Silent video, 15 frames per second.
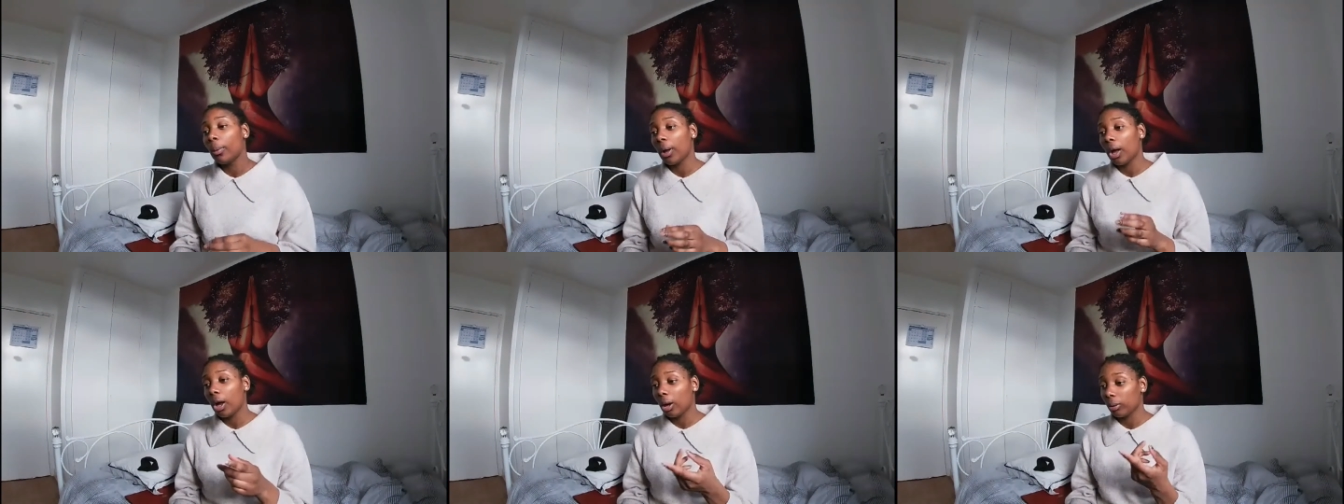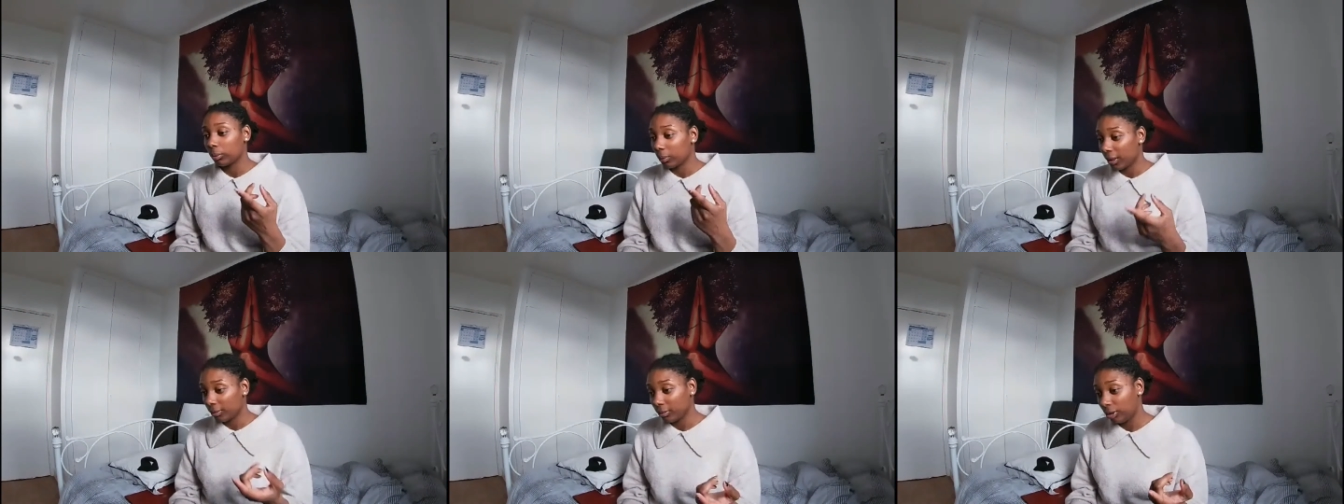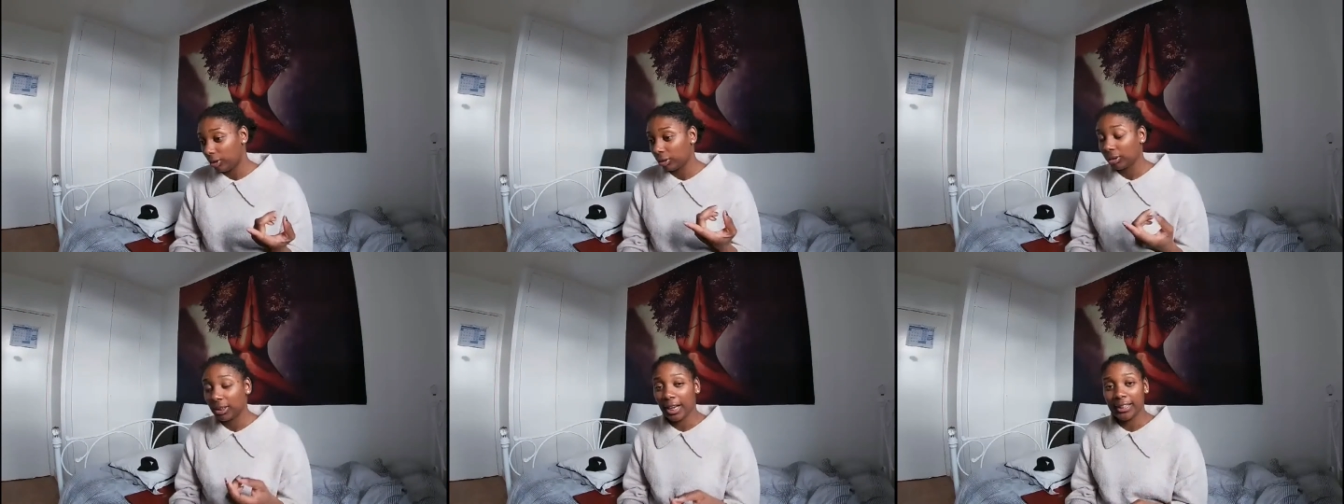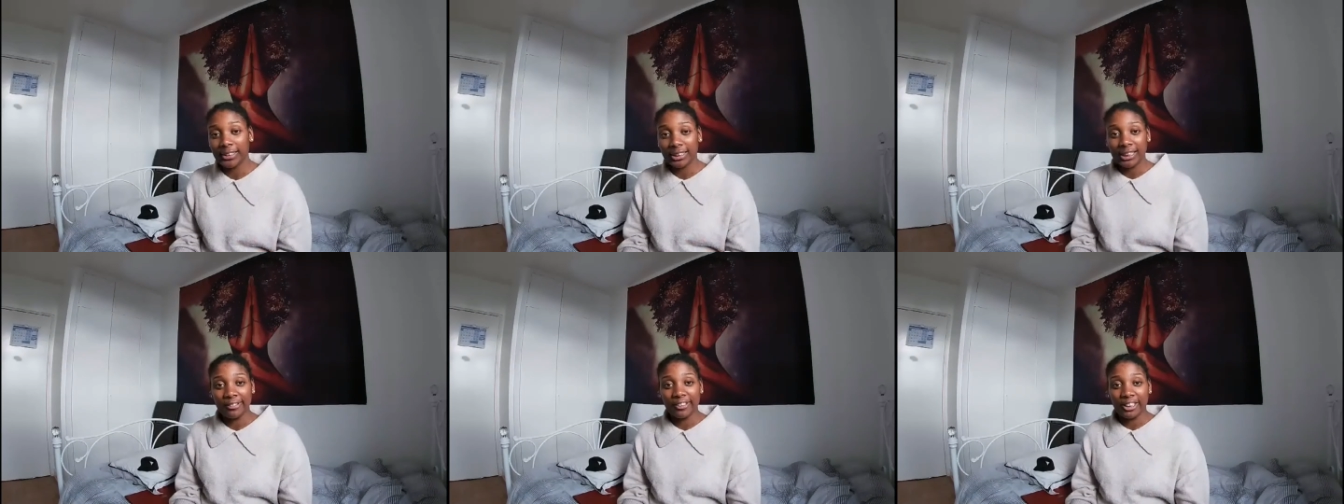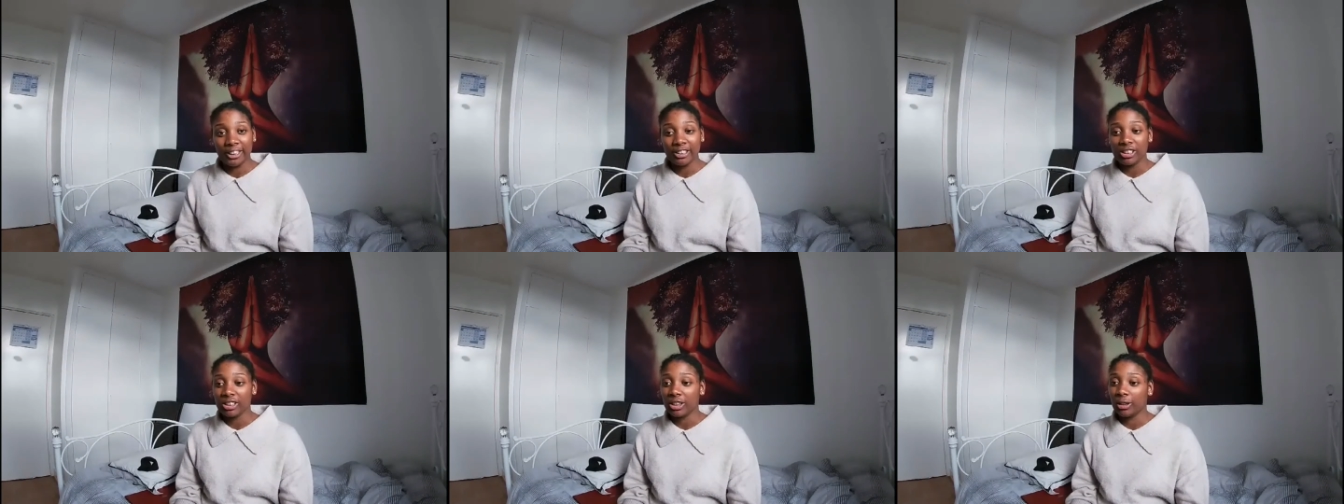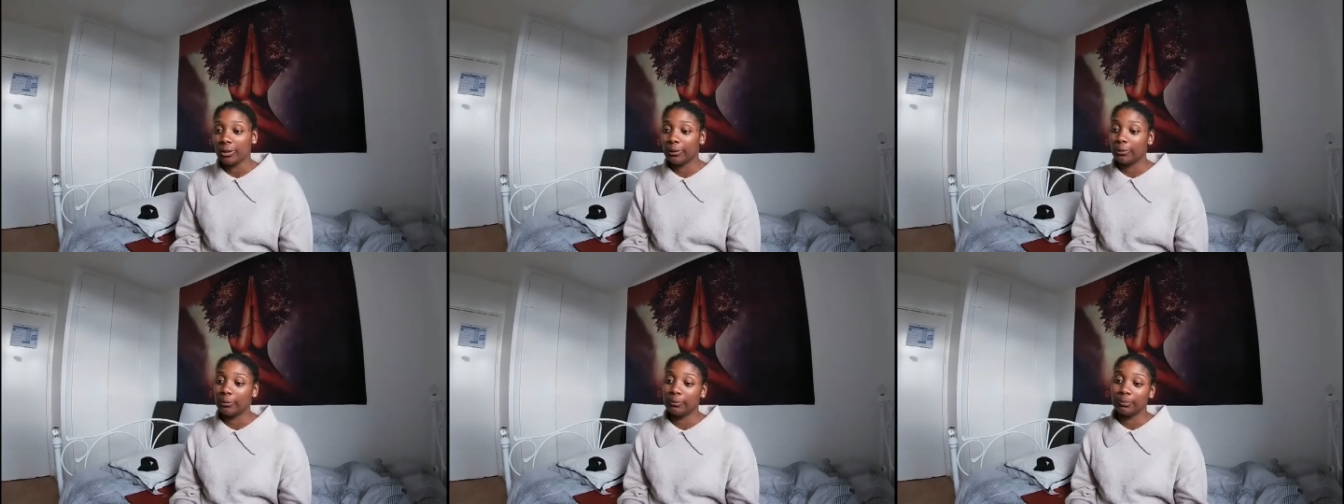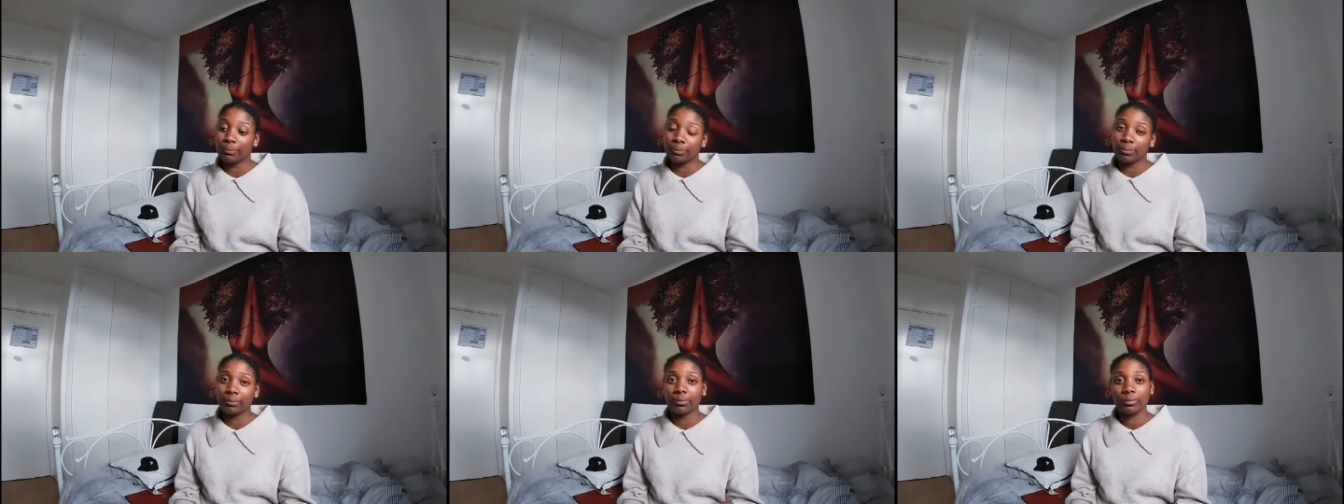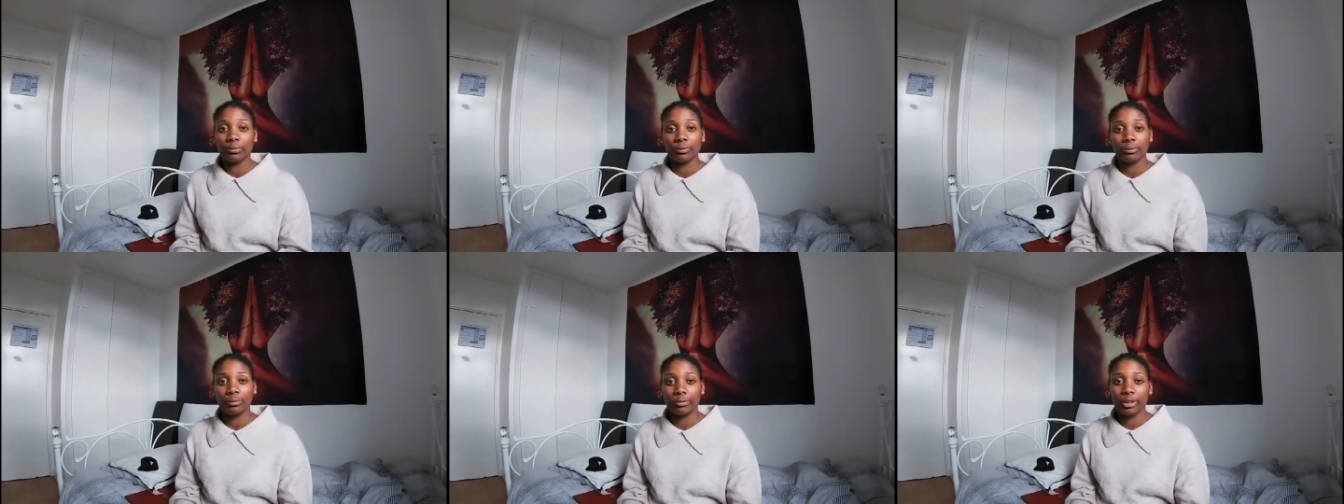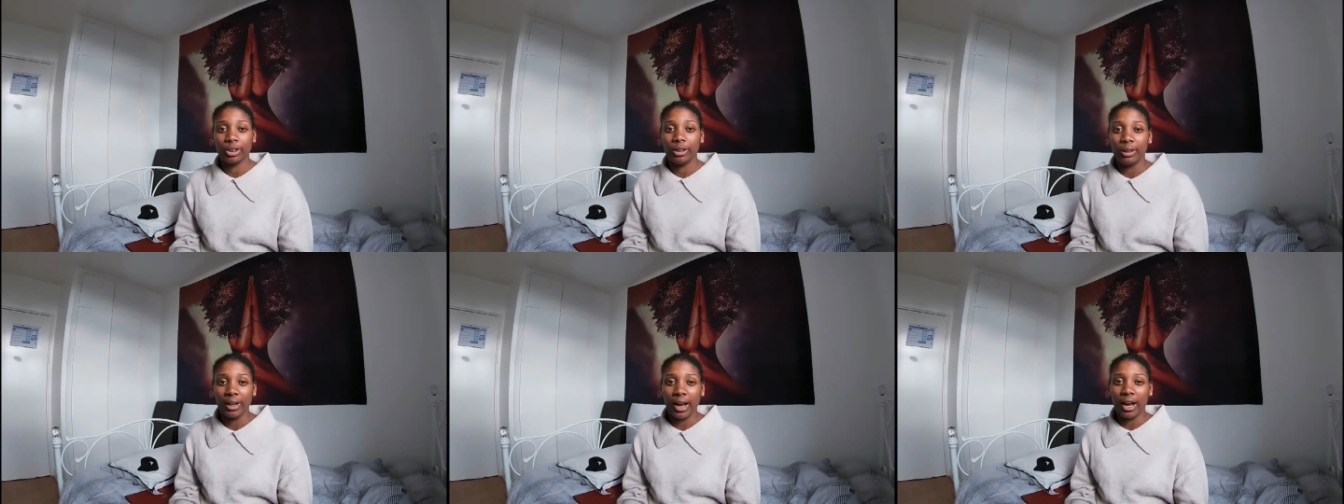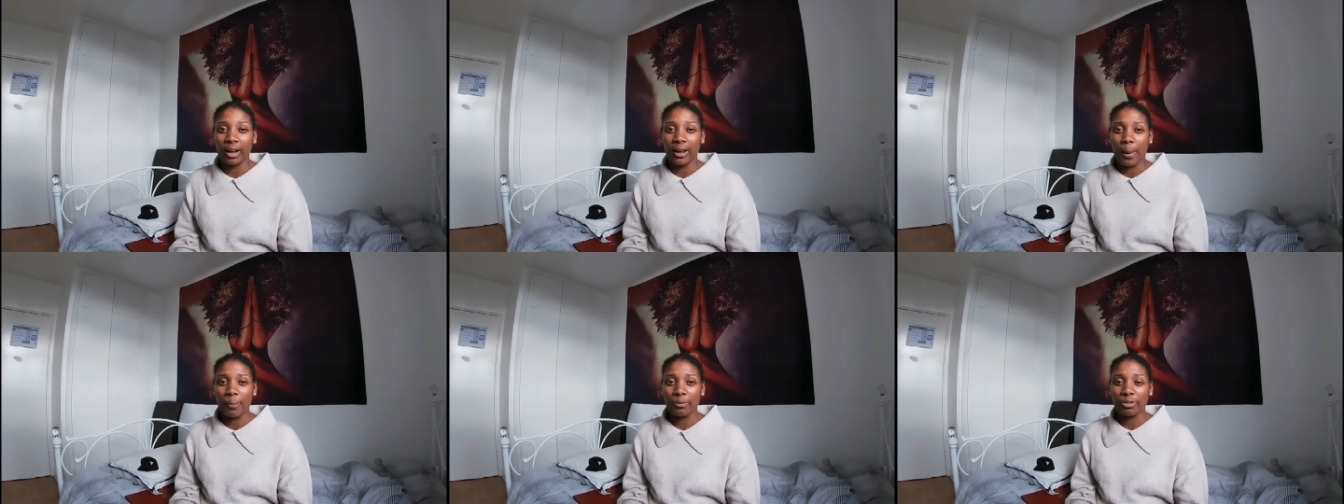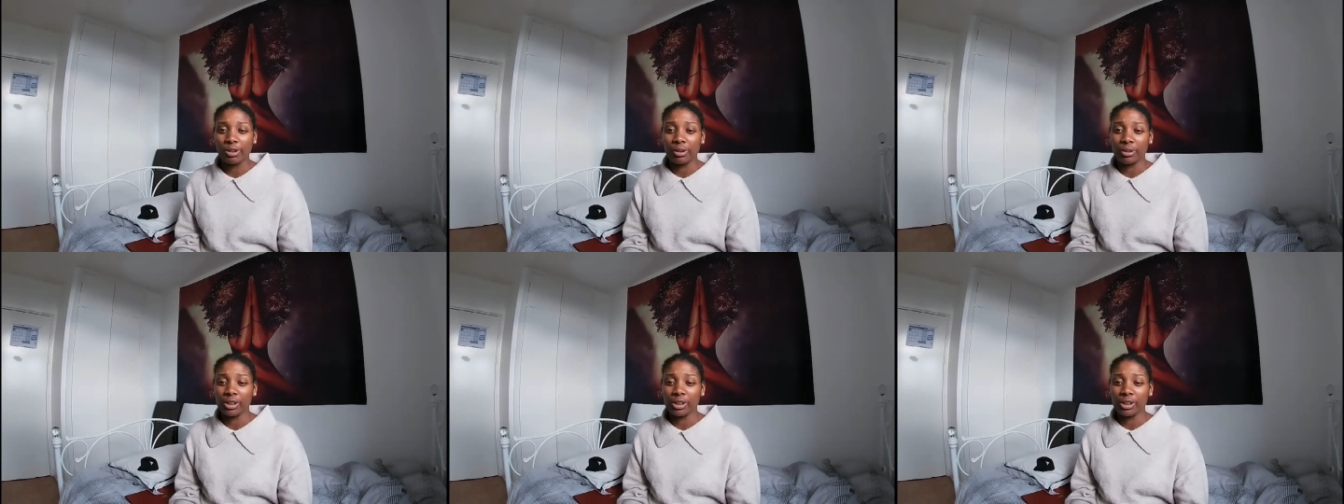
Oh, well, you're Nigerian, so you can't come through.